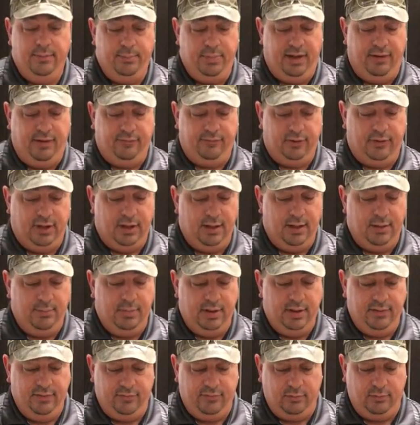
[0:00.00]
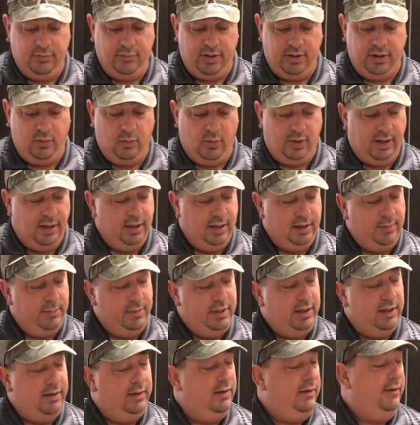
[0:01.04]
beef rub from Running Wild, I'm
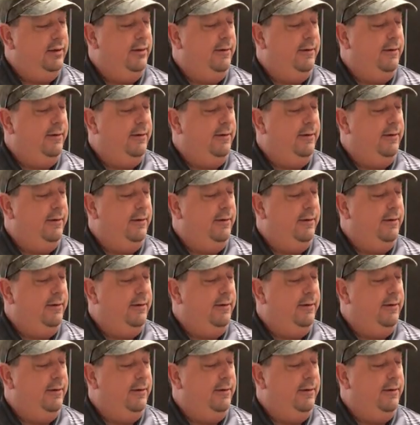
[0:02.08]
gonna